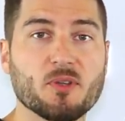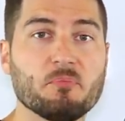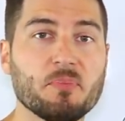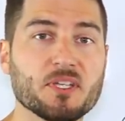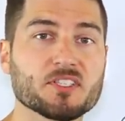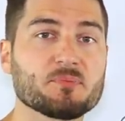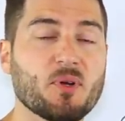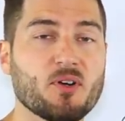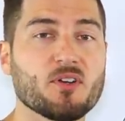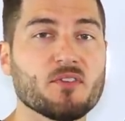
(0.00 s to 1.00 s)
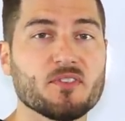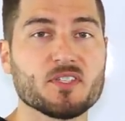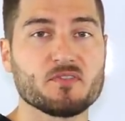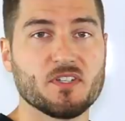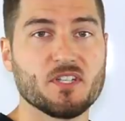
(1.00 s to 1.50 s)
The biggest part of
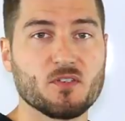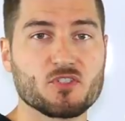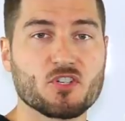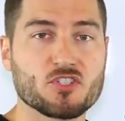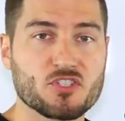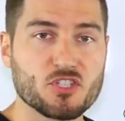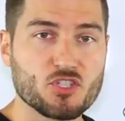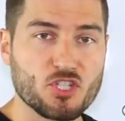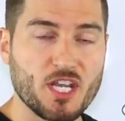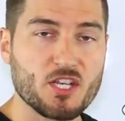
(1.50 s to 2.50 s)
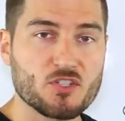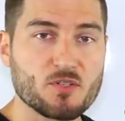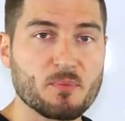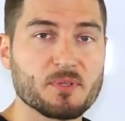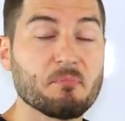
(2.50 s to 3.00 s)
these videos are just to change
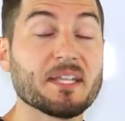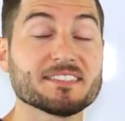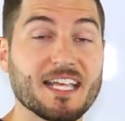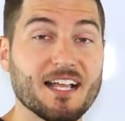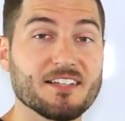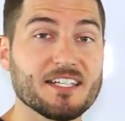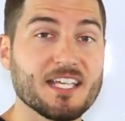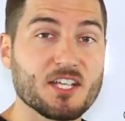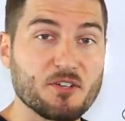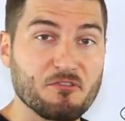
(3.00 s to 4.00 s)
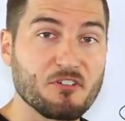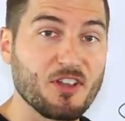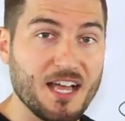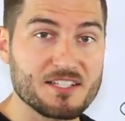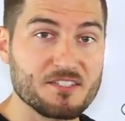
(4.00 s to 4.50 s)
your mentality and your
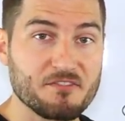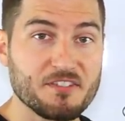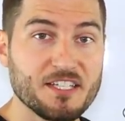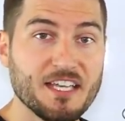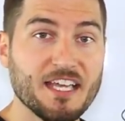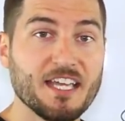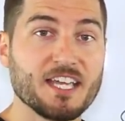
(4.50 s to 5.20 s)
philosophy